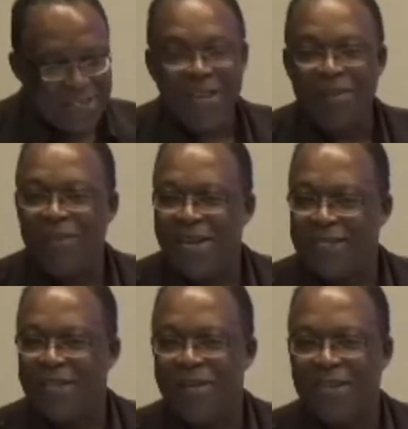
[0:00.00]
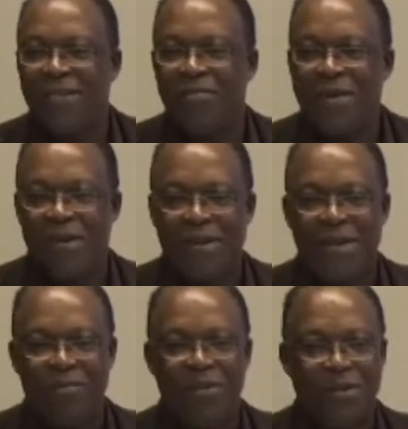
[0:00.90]
carefully as I might
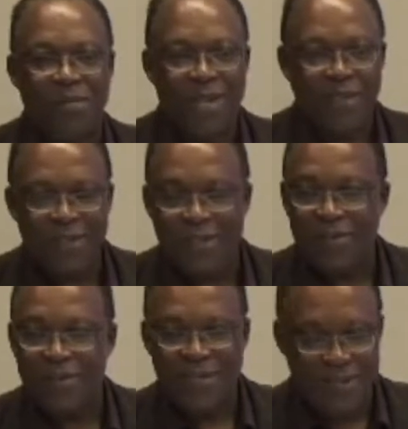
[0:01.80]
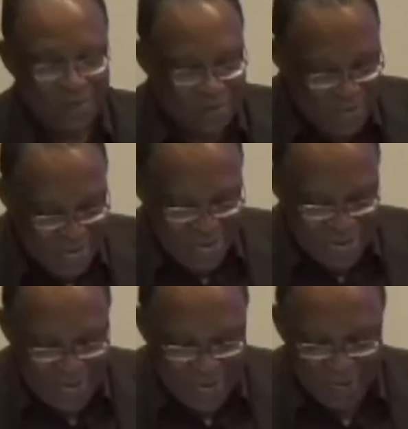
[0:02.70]
have put it, but that's because I was trying to
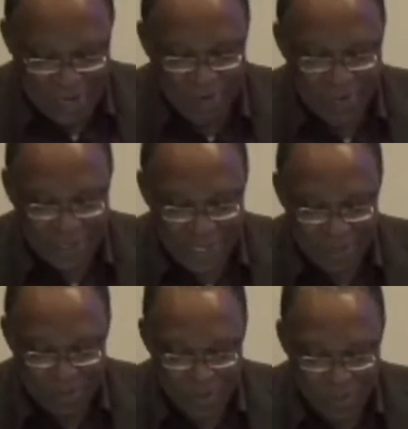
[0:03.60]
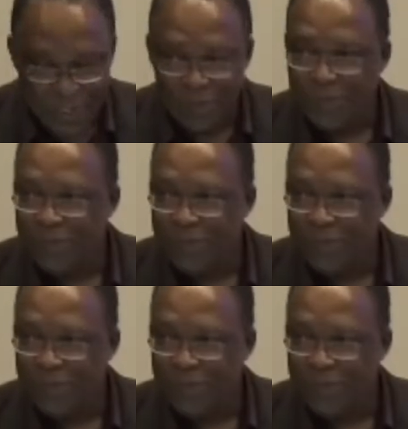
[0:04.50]
emphasize the point.